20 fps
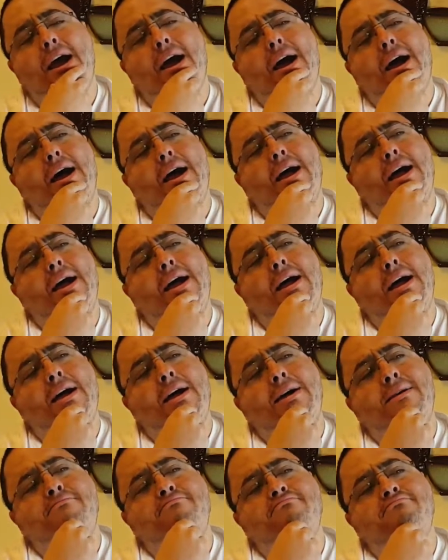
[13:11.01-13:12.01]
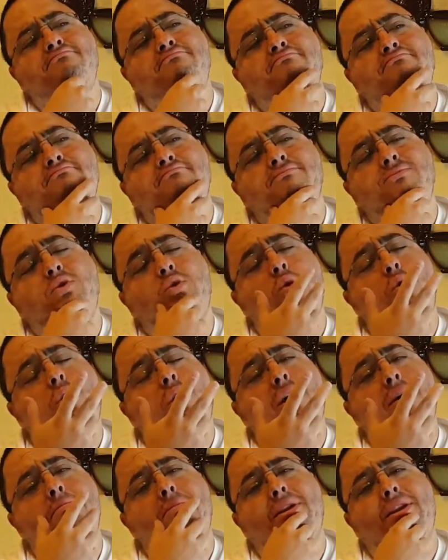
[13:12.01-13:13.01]
No,
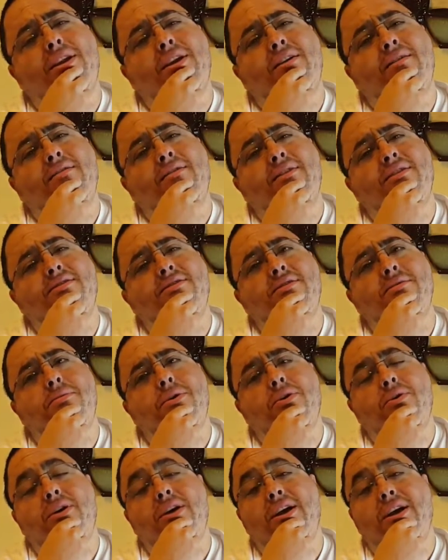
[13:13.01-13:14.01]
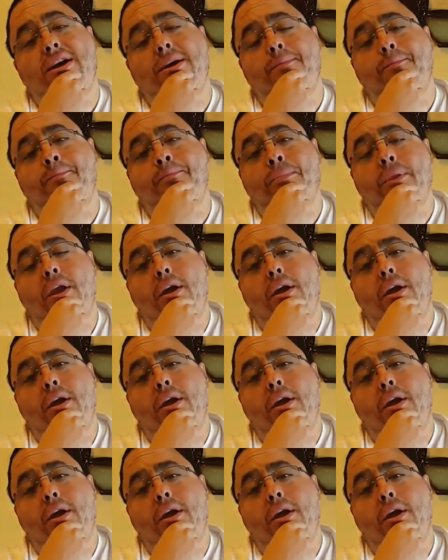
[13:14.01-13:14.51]
I believe that's about it.